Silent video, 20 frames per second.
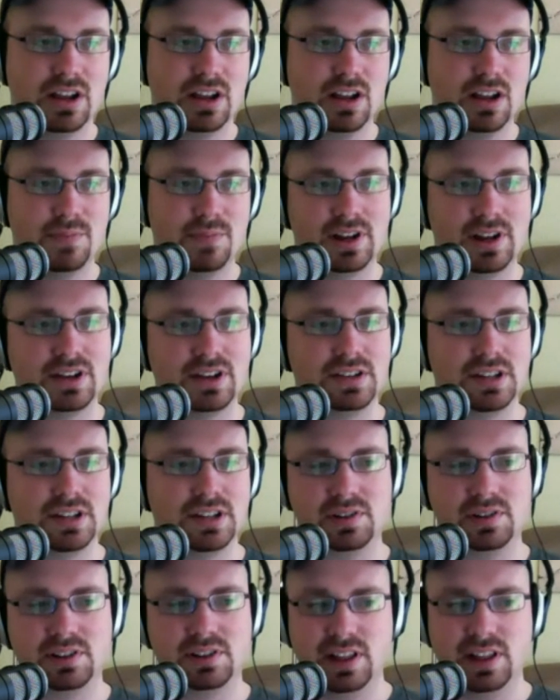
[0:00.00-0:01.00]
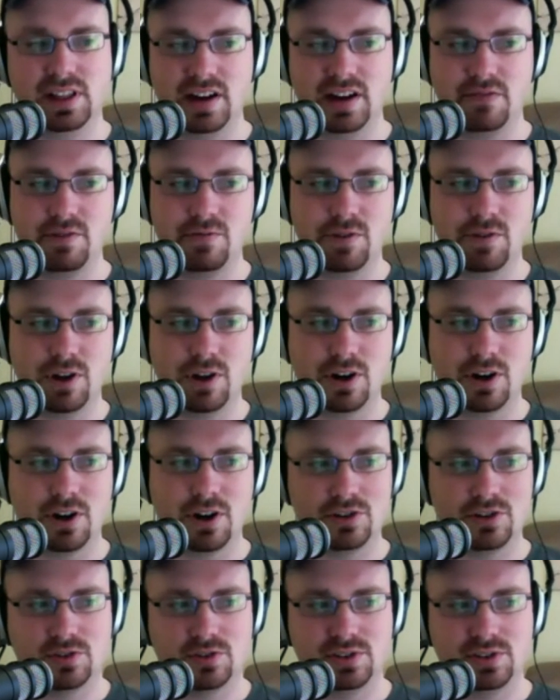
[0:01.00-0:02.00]
Because typically, like, we want our
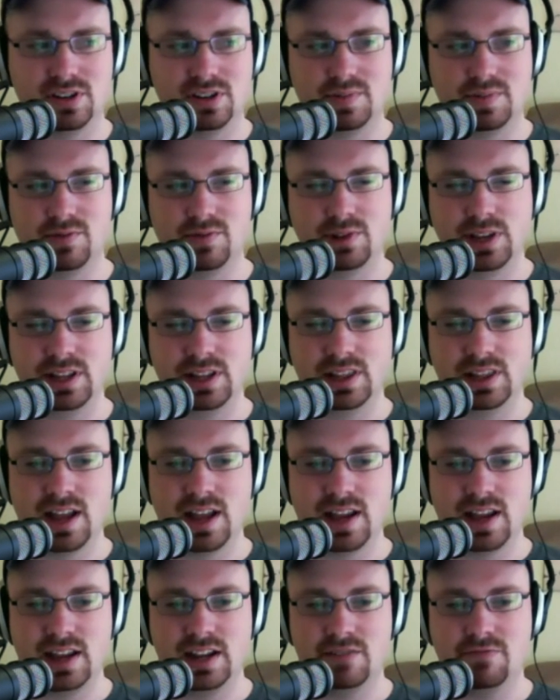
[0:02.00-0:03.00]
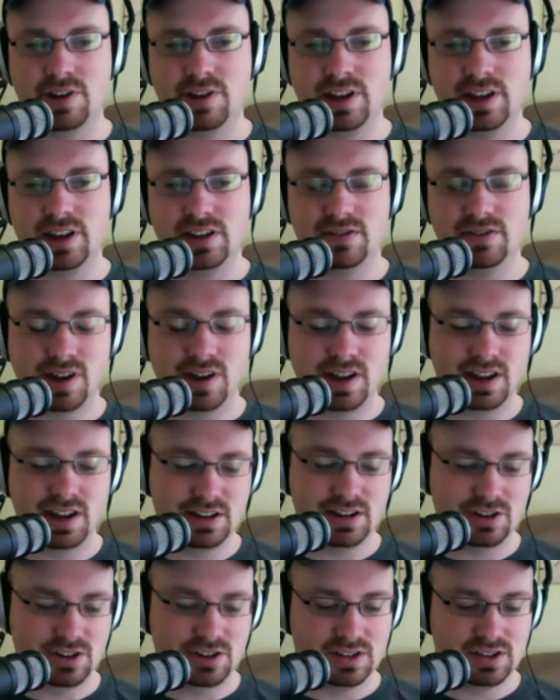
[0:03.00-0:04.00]
controllers to be really light anyway, right, and
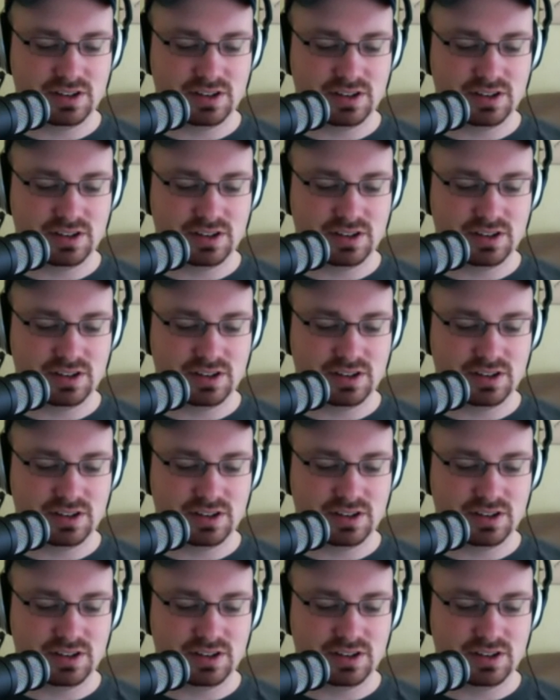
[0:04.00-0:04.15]
just